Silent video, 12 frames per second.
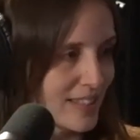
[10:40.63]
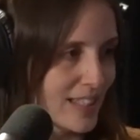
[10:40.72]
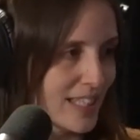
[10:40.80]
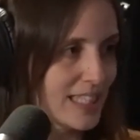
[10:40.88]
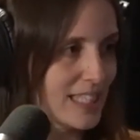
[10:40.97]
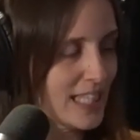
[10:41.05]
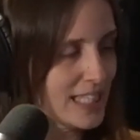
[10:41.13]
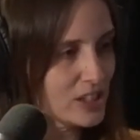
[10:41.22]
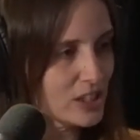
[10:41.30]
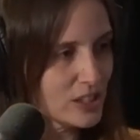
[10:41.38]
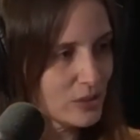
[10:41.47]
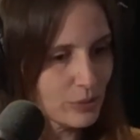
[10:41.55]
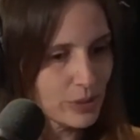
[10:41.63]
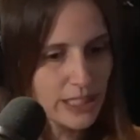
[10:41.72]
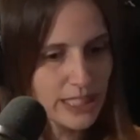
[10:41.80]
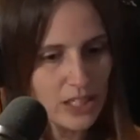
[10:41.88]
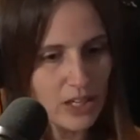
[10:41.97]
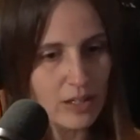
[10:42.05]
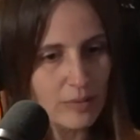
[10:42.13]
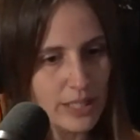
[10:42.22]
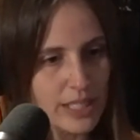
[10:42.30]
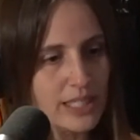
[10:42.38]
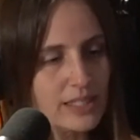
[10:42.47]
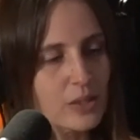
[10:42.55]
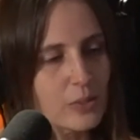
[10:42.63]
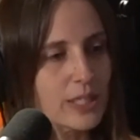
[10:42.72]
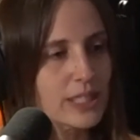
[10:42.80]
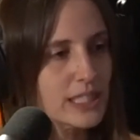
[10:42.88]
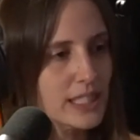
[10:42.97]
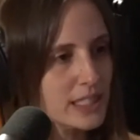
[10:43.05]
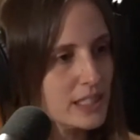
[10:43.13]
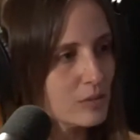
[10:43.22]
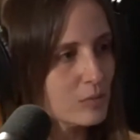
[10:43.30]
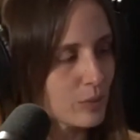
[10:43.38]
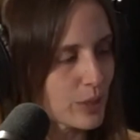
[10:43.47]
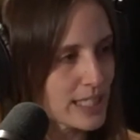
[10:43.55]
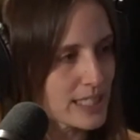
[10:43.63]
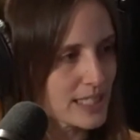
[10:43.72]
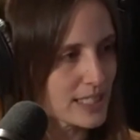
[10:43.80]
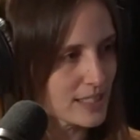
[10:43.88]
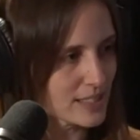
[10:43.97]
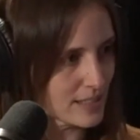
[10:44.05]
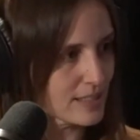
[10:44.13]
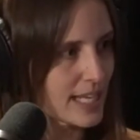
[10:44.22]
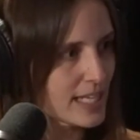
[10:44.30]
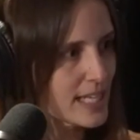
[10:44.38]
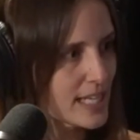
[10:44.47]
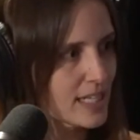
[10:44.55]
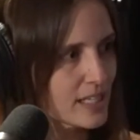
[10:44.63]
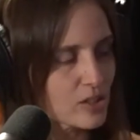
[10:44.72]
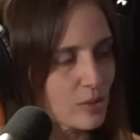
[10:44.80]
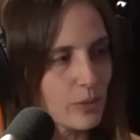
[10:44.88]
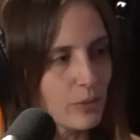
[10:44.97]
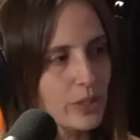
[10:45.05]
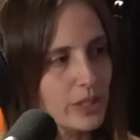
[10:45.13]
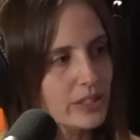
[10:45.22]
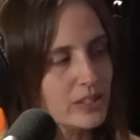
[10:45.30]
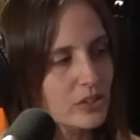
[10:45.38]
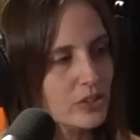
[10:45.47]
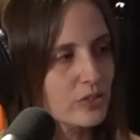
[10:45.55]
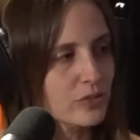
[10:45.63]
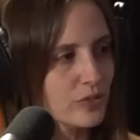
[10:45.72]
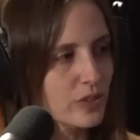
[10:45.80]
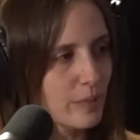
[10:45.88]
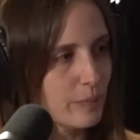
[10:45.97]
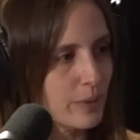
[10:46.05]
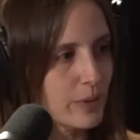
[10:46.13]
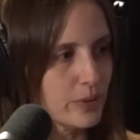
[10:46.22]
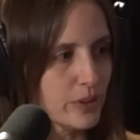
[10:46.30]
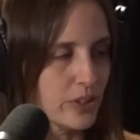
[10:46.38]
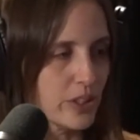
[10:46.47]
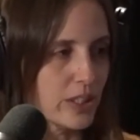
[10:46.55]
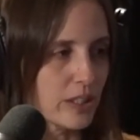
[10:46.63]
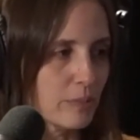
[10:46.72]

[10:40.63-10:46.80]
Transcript: And it's just a really calm and easy way to express that need and to be really assertive about your dog.